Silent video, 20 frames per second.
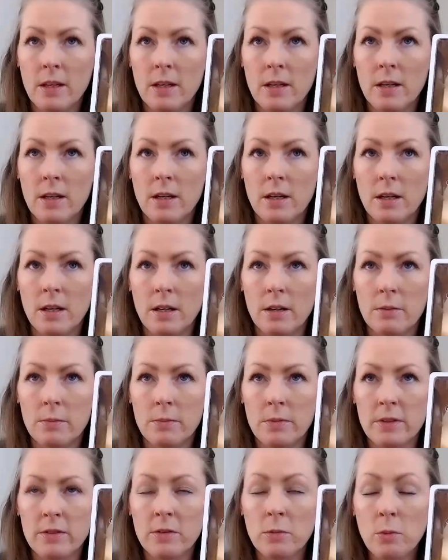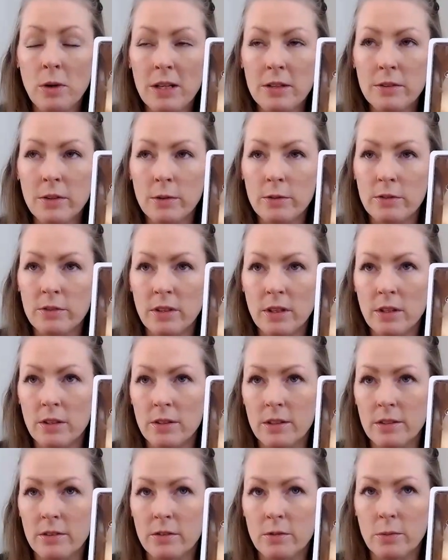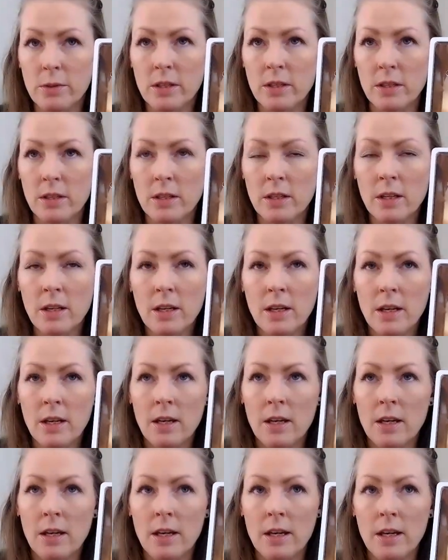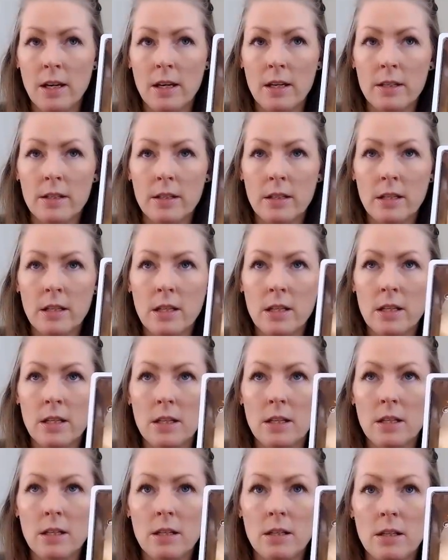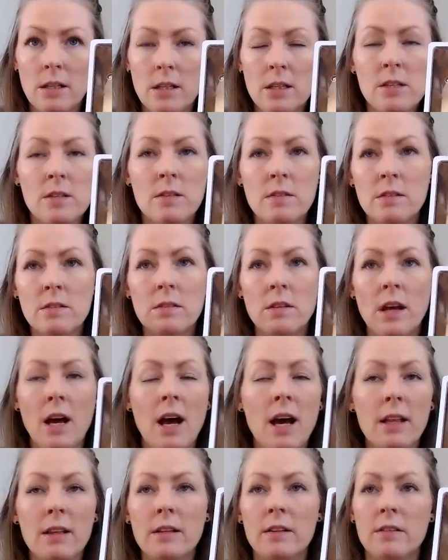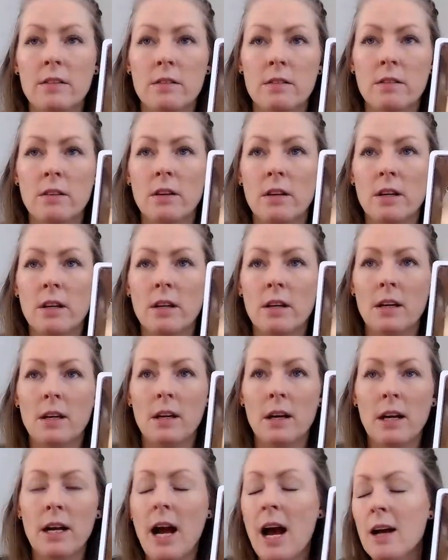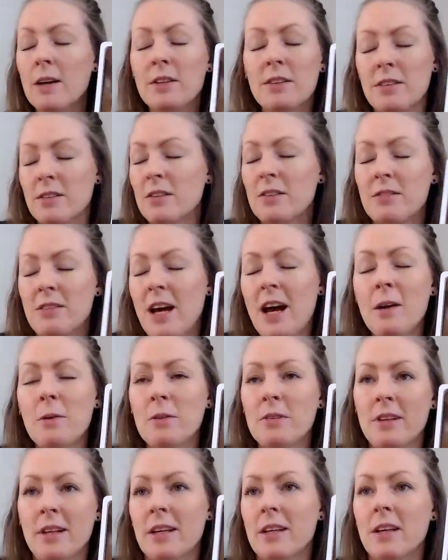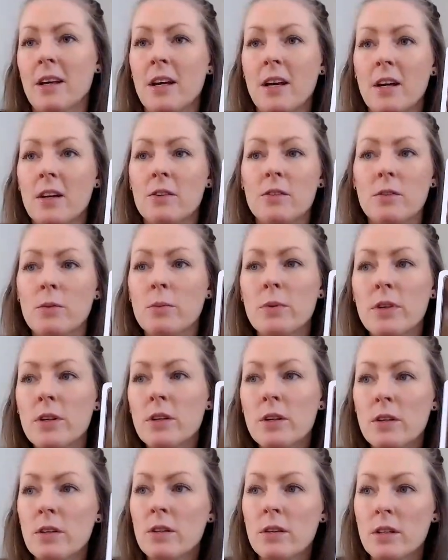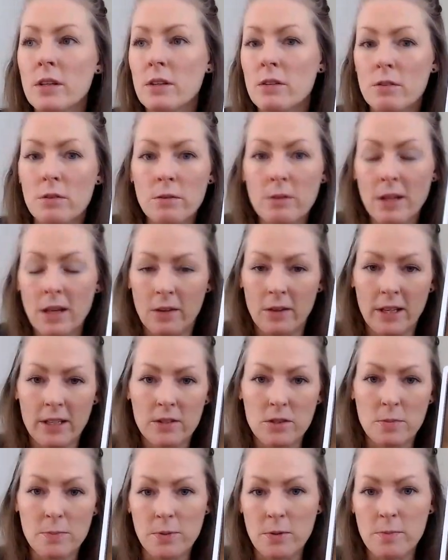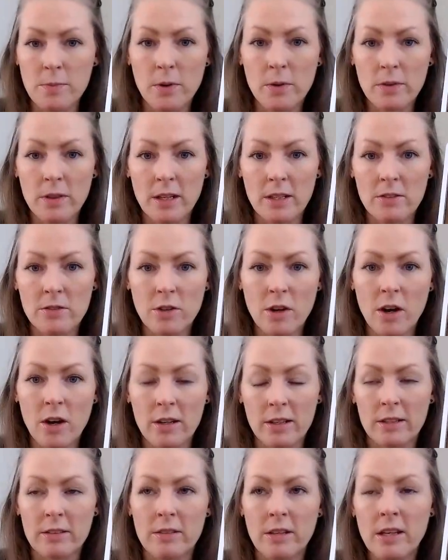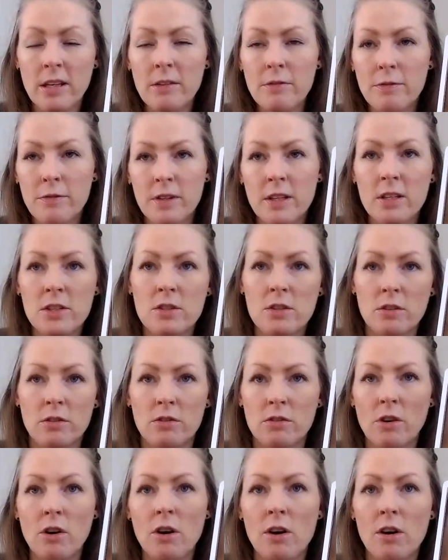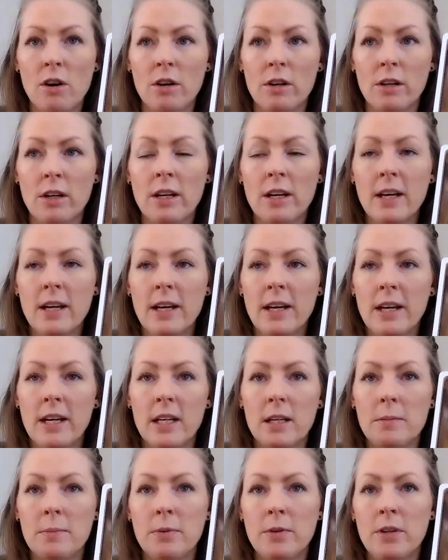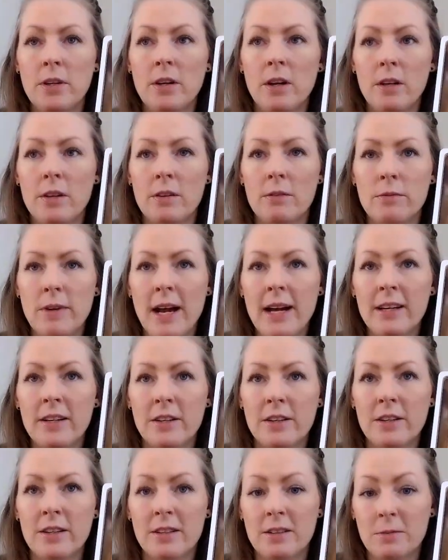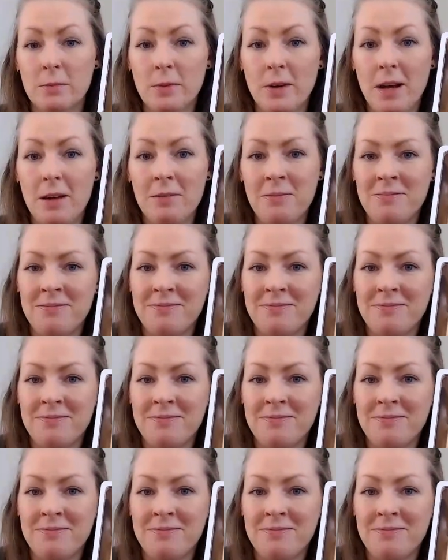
uh, he's a well-known singer in Sweden, and he he just, just had this. I, I was like so what are you gonna do now like to promote that song unless he finished a song and he put it on the record is what